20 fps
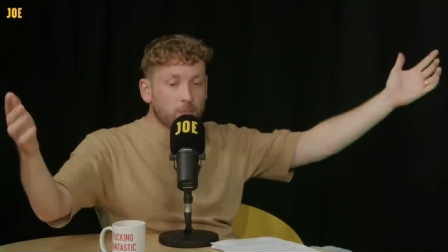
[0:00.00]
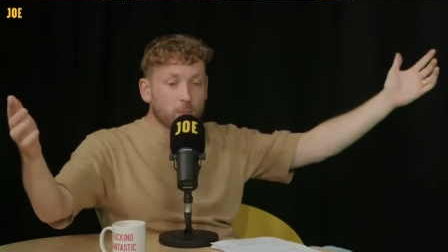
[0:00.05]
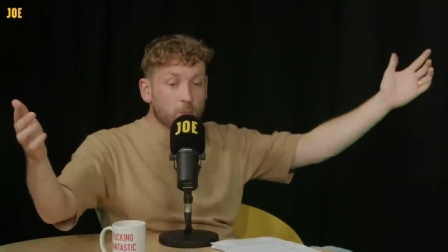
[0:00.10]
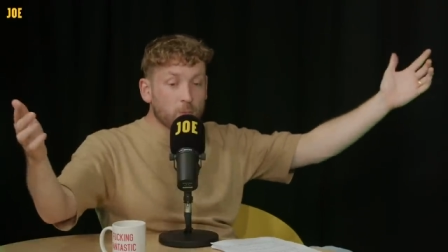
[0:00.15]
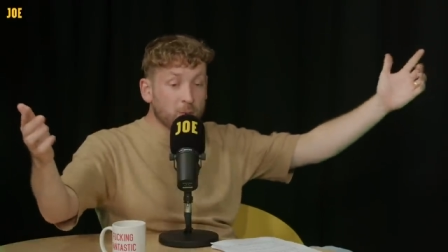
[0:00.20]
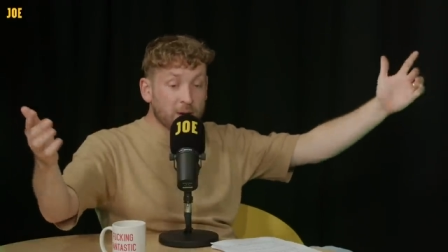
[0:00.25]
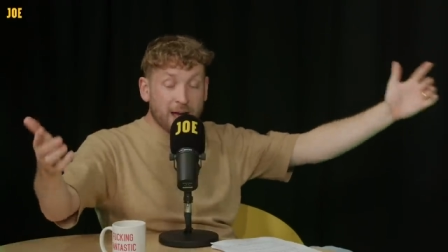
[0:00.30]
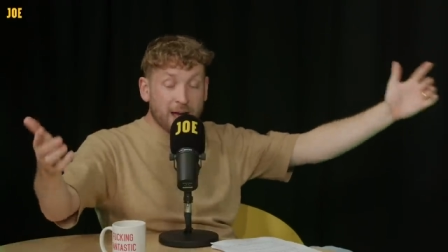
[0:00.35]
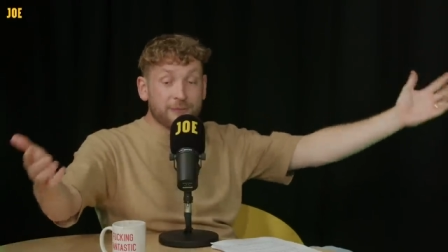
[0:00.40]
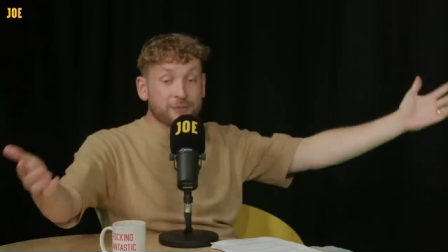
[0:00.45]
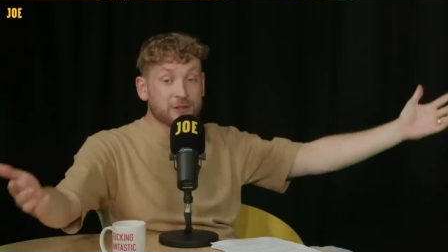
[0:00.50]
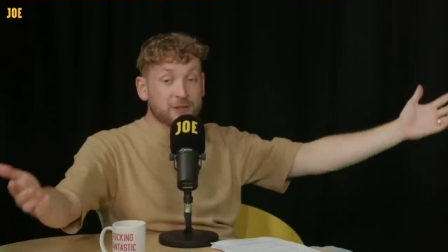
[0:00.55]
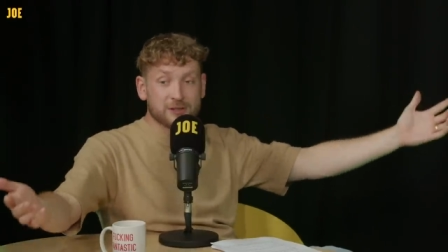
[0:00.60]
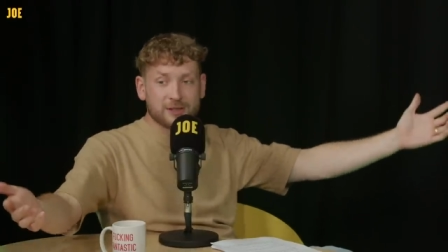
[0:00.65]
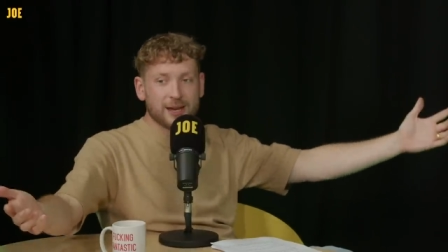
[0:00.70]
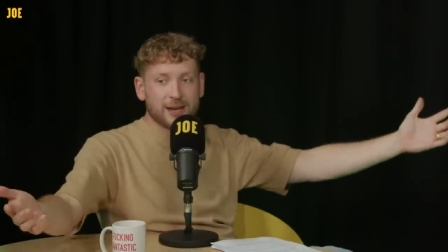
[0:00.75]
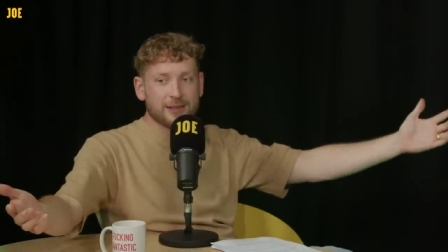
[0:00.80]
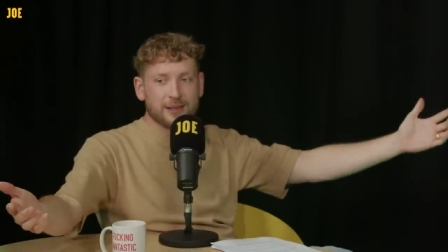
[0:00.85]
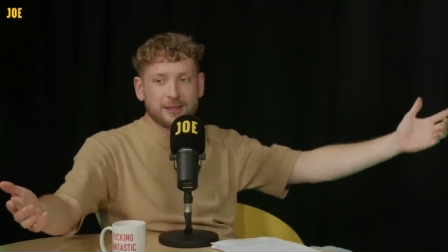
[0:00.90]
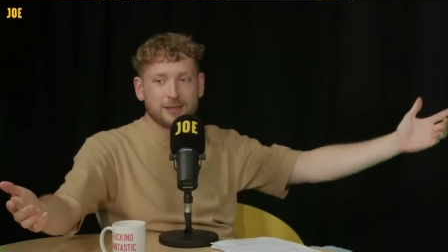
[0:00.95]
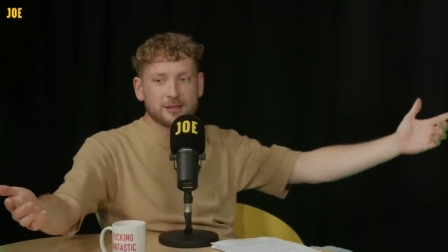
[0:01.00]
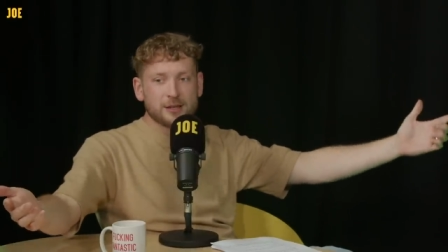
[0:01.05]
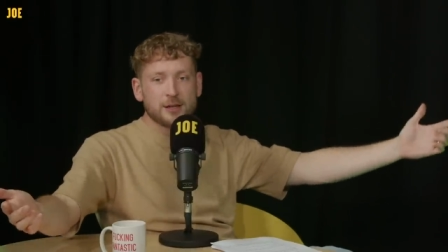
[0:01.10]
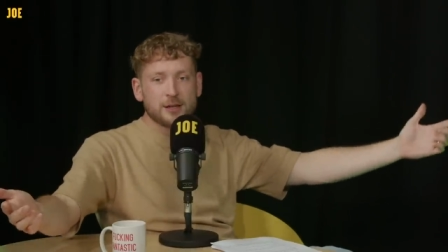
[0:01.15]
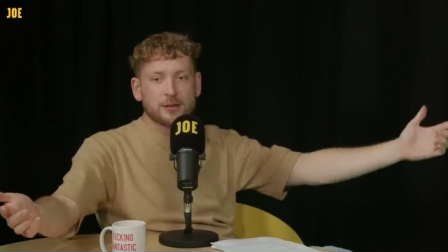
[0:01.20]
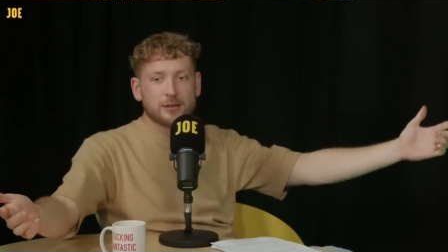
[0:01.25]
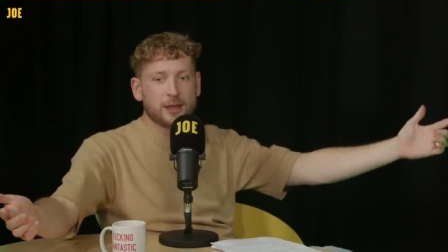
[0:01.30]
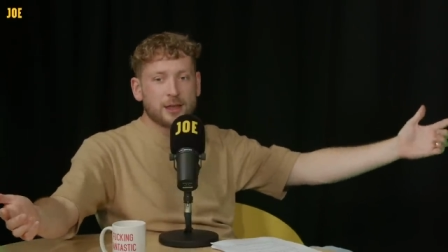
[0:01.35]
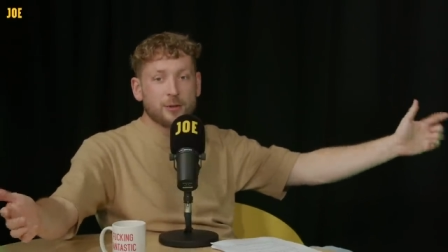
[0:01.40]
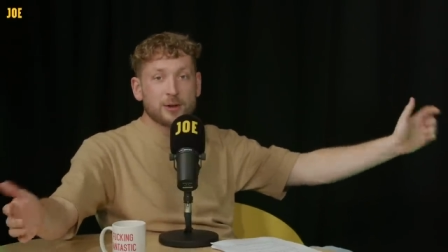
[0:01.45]
we have to say this,
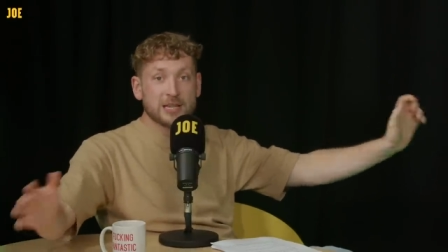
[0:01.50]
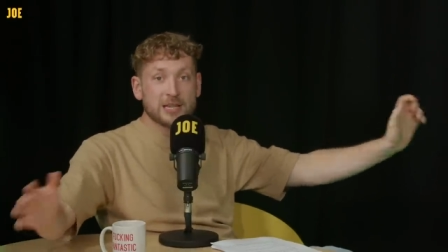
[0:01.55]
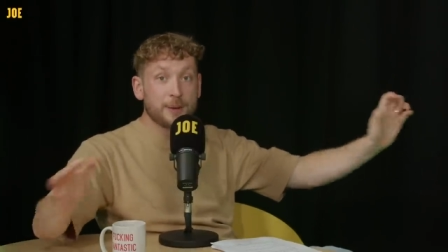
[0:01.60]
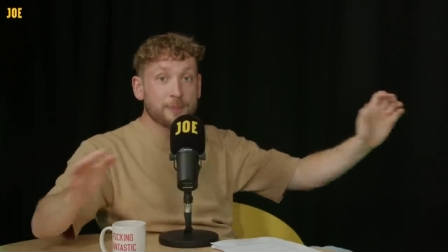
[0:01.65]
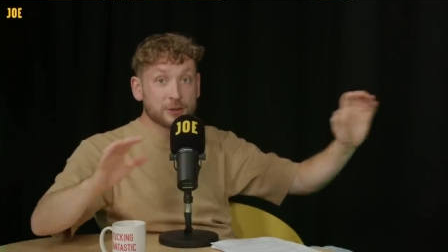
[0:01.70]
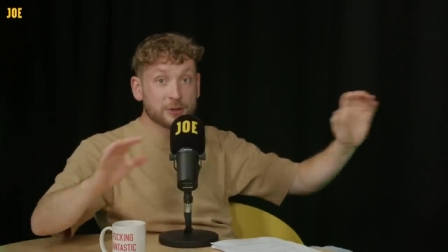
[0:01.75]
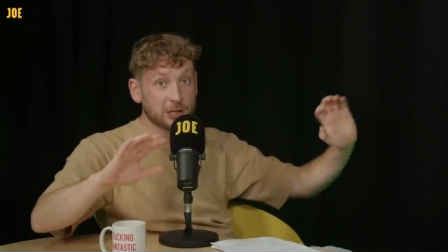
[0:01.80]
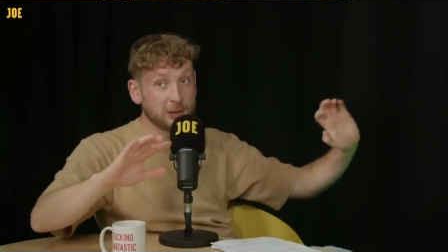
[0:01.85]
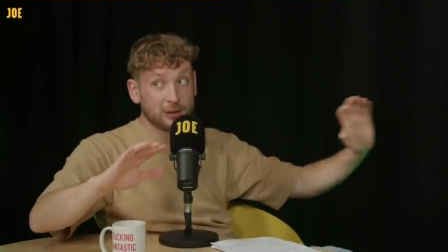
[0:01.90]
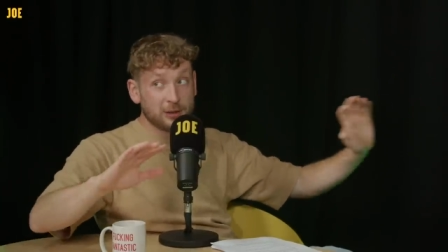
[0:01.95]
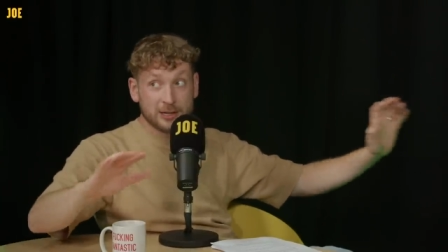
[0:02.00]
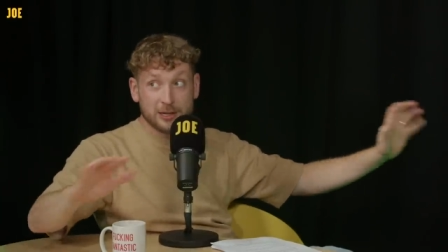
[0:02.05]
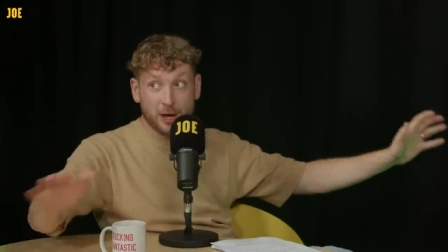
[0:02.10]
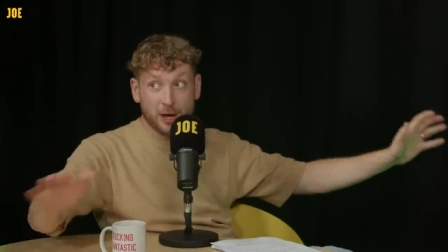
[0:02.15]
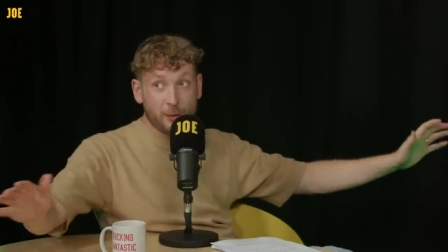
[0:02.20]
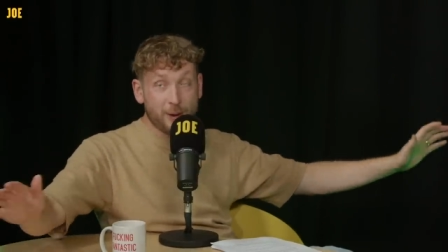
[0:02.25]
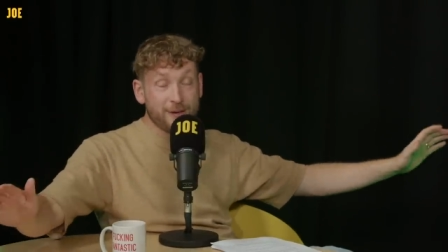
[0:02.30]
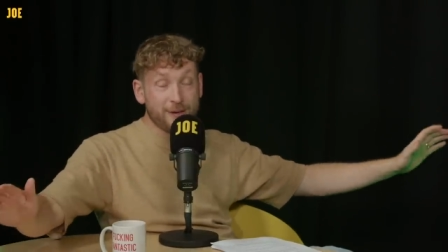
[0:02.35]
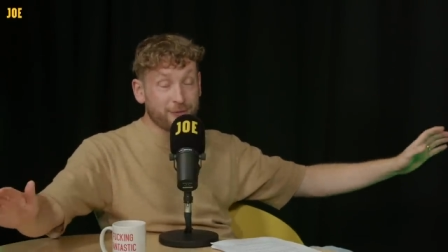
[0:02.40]
there is absolutely no